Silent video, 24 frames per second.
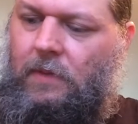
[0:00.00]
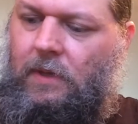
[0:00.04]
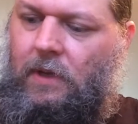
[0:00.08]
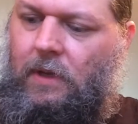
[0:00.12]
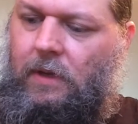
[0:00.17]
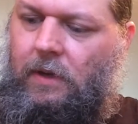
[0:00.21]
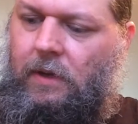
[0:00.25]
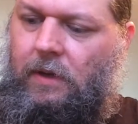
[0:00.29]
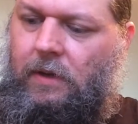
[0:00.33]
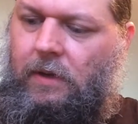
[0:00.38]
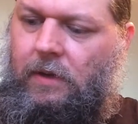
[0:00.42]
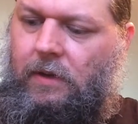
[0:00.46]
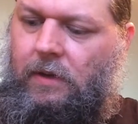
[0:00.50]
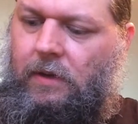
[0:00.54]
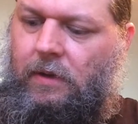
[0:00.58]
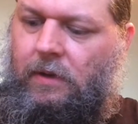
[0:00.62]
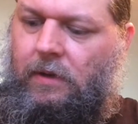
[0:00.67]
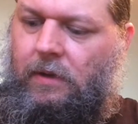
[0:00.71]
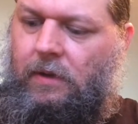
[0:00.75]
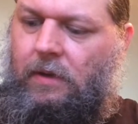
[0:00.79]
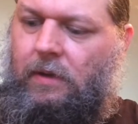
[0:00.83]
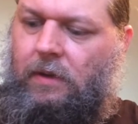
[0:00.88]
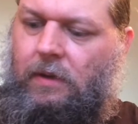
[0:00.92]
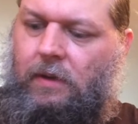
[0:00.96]
And
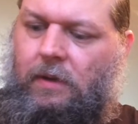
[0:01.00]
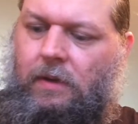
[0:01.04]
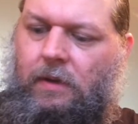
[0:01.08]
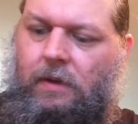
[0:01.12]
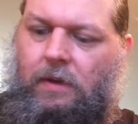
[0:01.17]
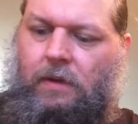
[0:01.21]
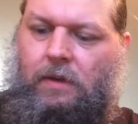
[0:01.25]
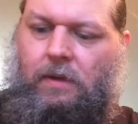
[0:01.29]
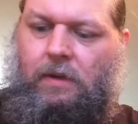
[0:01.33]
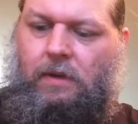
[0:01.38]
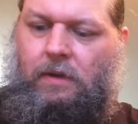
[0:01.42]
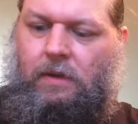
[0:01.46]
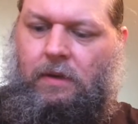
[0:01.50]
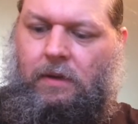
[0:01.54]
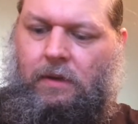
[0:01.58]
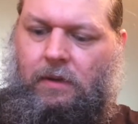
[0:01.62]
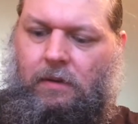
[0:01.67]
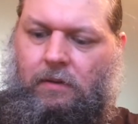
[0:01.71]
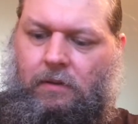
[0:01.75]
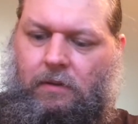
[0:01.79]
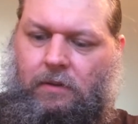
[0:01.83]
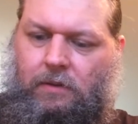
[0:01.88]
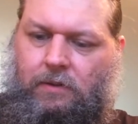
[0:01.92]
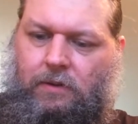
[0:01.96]

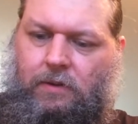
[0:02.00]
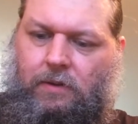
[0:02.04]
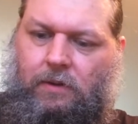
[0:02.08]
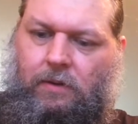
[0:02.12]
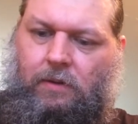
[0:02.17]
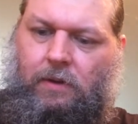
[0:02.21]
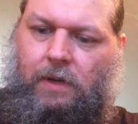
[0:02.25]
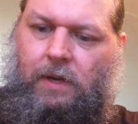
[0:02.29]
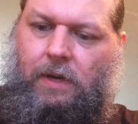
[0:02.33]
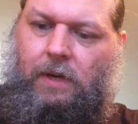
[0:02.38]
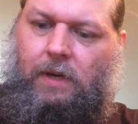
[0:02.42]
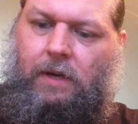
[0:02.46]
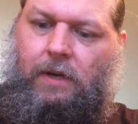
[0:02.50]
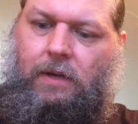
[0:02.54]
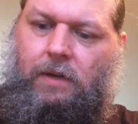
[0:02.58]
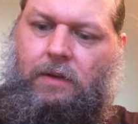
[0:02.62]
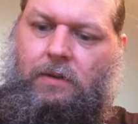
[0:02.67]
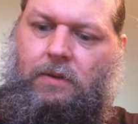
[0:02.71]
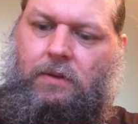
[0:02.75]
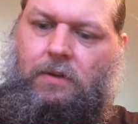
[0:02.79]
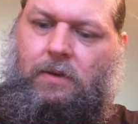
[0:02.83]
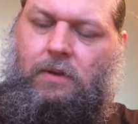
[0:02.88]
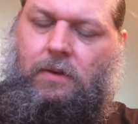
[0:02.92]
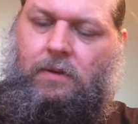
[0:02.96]
it also
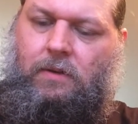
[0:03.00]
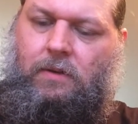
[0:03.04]
has